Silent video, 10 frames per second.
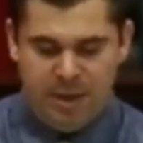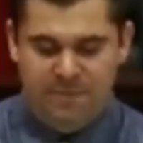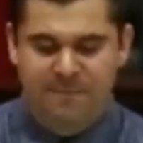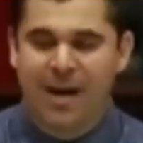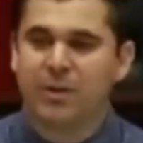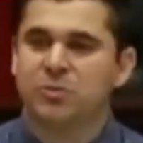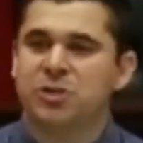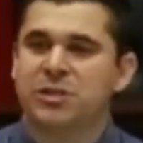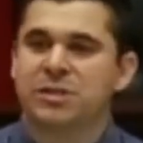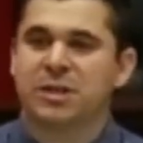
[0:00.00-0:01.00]
and follow
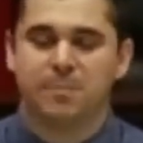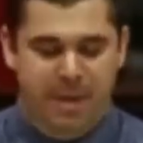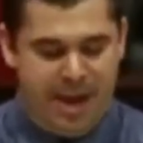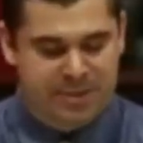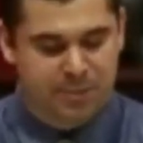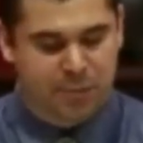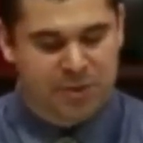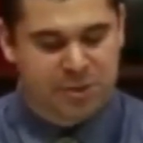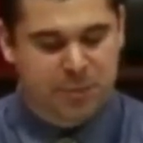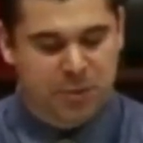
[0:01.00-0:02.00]
Jesus' commands and
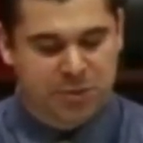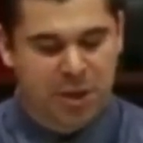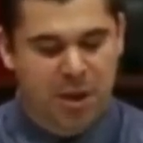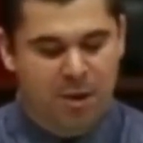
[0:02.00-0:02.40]
principles